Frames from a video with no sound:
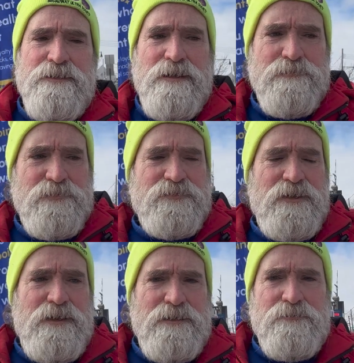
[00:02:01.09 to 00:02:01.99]
the other
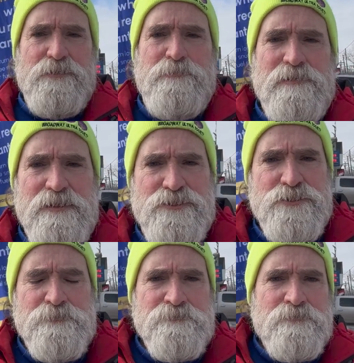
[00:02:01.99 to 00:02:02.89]
side of the
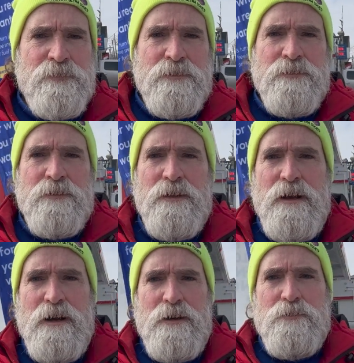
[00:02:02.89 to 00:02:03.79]
bridge,
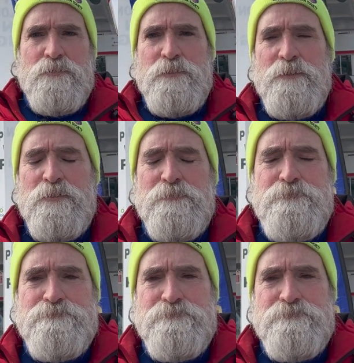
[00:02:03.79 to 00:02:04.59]
we will